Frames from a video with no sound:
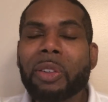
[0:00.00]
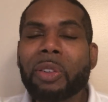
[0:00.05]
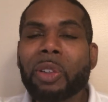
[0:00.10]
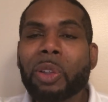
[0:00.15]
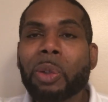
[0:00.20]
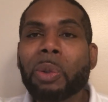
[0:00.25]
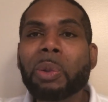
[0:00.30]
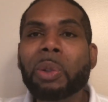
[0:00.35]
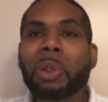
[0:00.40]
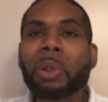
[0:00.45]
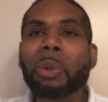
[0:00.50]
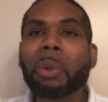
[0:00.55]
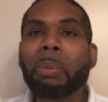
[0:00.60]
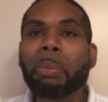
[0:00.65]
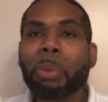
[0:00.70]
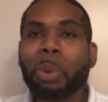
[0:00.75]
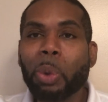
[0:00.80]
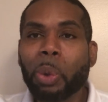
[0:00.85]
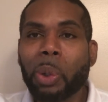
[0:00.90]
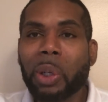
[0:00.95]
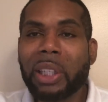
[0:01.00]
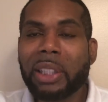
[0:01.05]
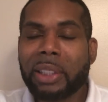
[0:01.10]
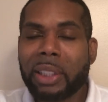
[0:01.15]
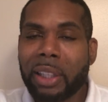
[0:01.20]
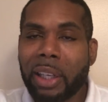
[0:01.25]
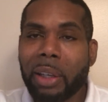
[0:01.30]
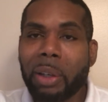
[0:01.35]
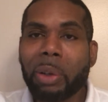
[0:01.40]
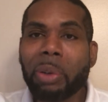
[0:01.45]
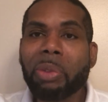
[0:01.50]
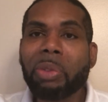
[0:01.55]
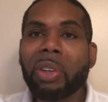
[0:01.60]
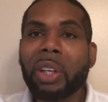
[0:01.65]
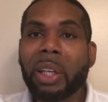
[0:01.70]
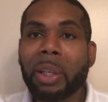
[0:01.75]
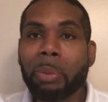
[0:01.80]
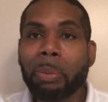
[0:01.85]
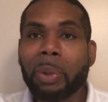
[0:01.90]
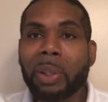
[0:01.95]
due to a poor
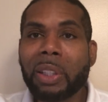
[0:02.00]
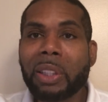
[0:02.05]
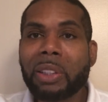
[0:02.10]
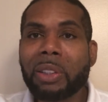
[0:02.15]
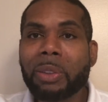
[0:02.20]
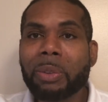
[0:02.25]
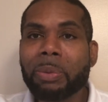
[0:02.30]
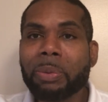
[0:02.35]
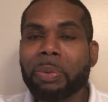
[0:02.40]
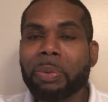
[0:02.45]
self-image.